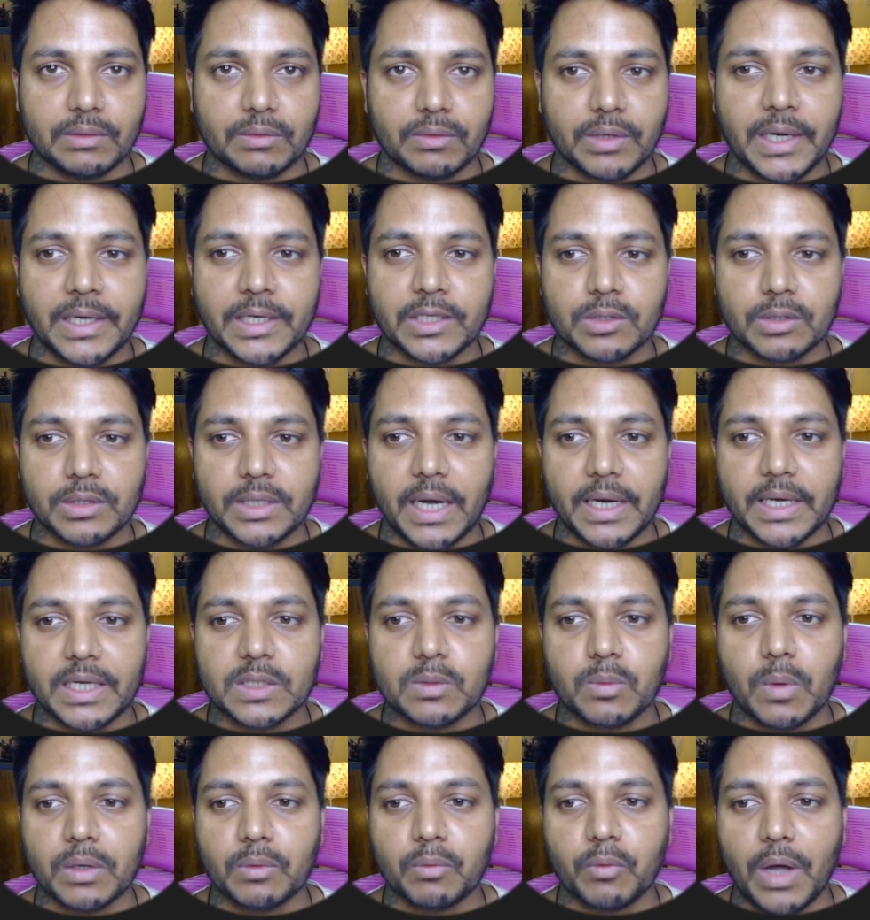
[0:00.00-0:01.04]
right? So that is
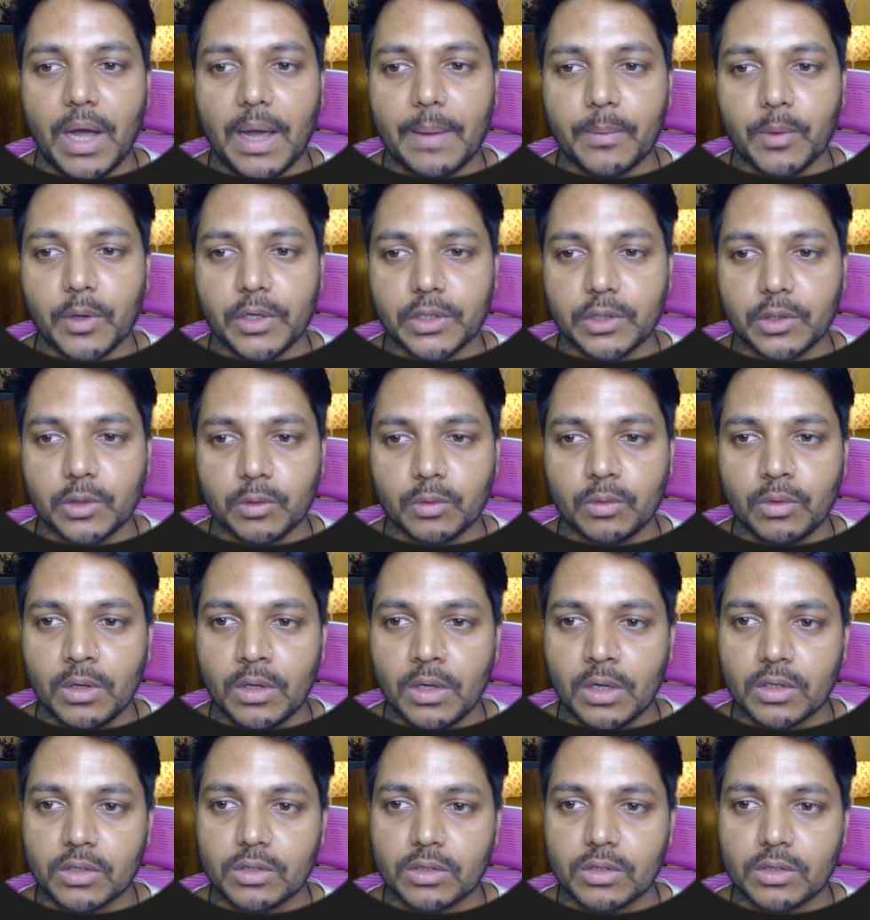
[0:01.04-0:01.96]
what I'm going to do.